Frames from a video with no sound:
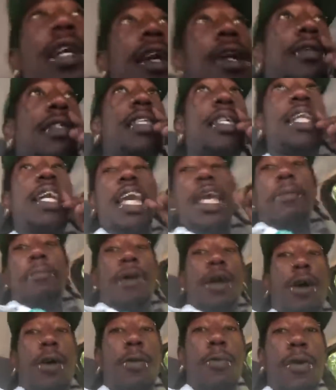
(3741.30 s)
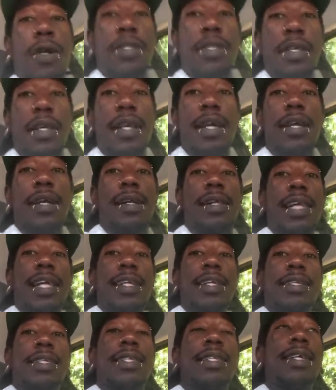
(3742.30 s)
y'all send an email once again, clean
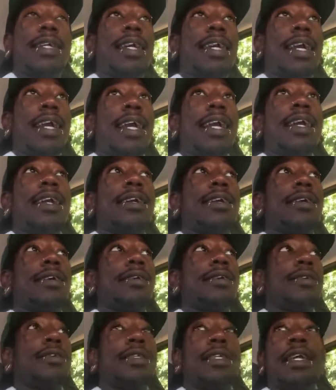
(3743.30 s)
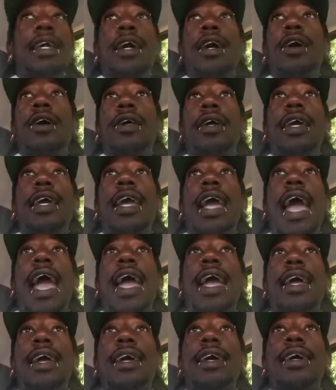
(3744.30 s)
the city inc C L E
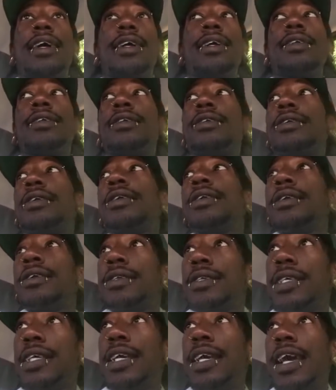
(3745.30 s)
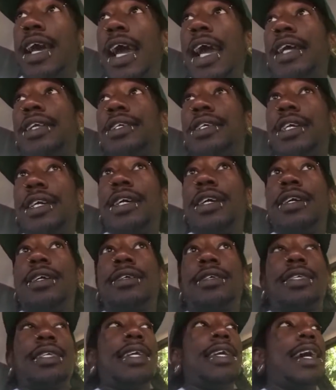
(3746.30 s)
A N T H E
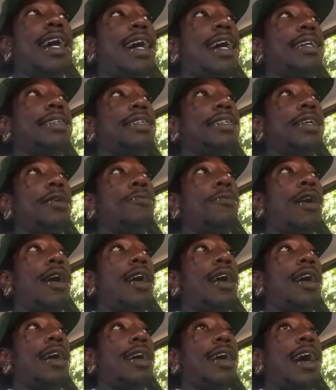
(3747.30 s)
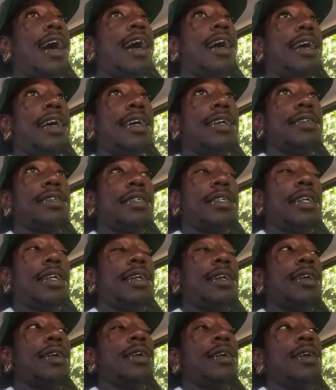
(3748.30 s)
C I T Y I N
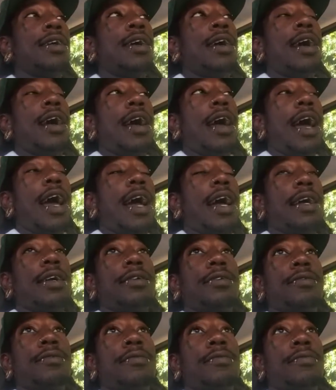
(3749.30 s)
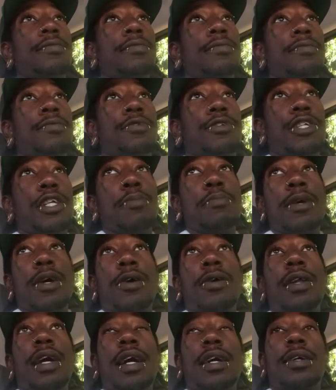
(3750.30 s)
C at
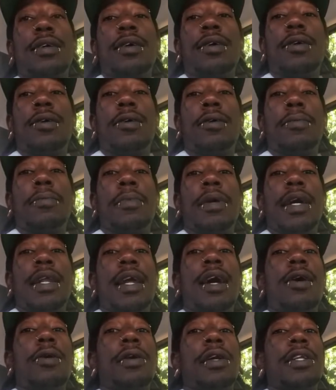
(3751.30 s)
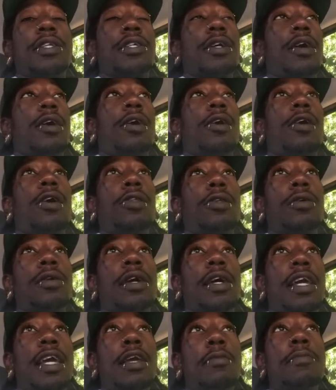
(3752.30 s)
gmail.com and I'll get y'all all on
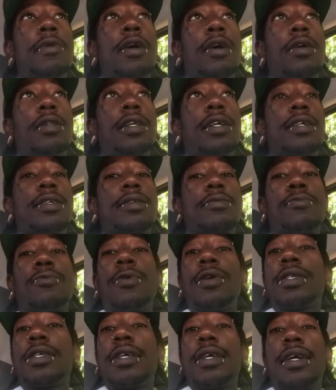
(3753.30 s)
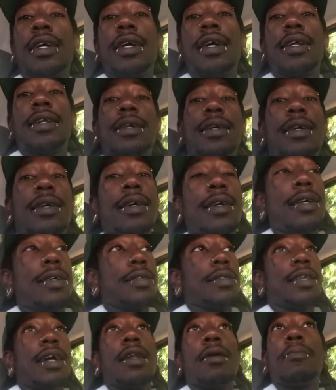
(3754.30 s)
the email list. Once again, it's
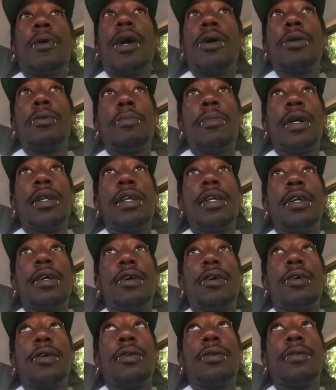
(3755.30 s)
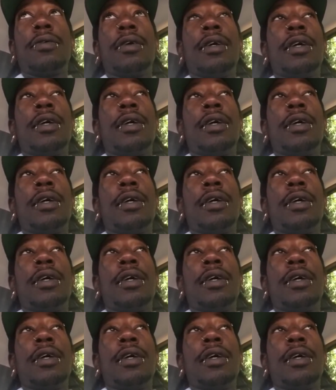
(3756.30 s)
not about the money, y'all.